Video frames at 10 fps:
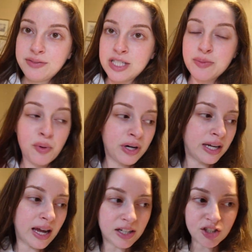this
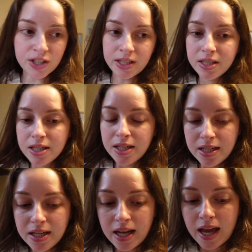morning actually,
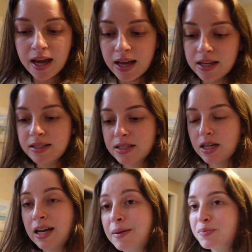and
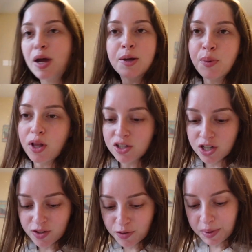I
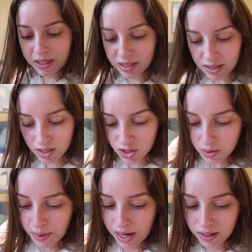apologize for being such a
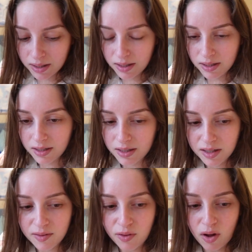bad
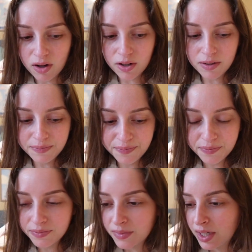vlogger.
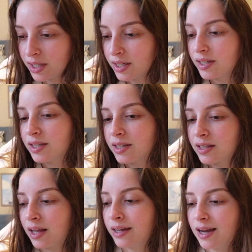
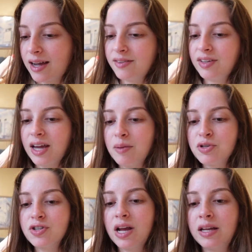Like, I haven't
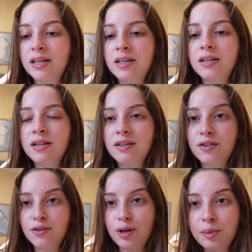captured any
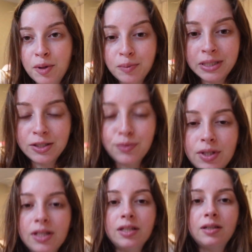great moments
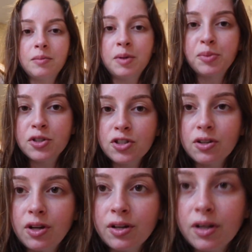really. I'm gonna put y'all
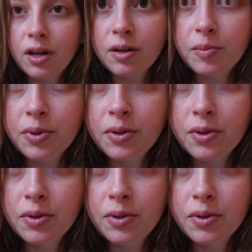on the cup.